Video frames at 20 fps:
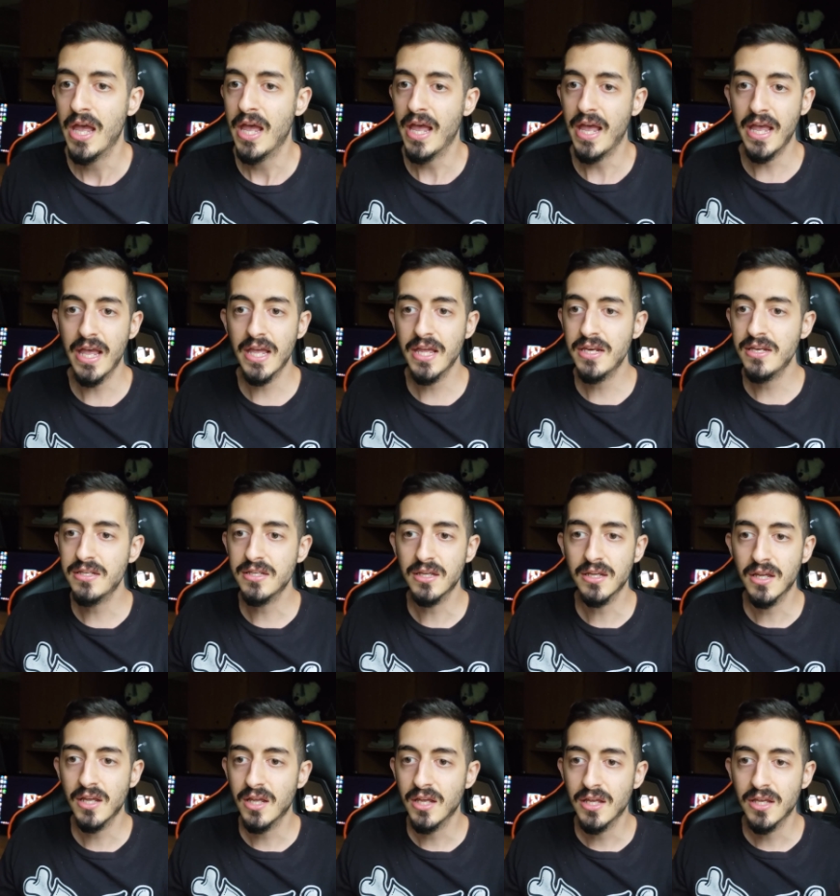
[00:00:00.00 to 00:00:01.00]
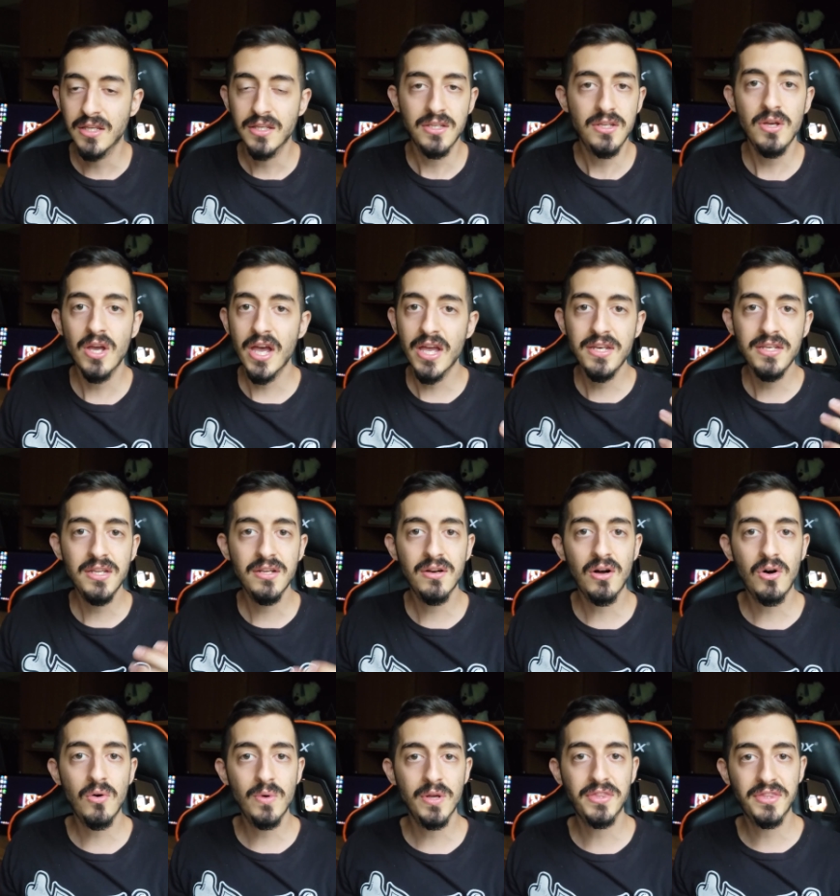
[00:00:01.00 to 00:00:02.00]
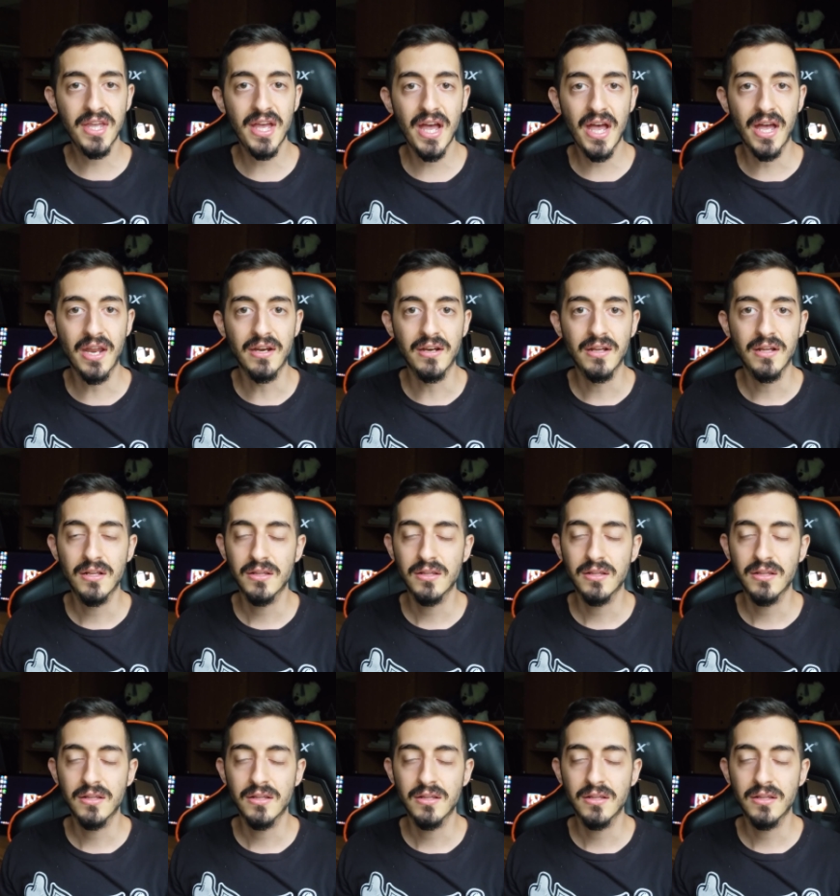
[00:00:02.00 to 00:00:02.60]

And you end it all with that.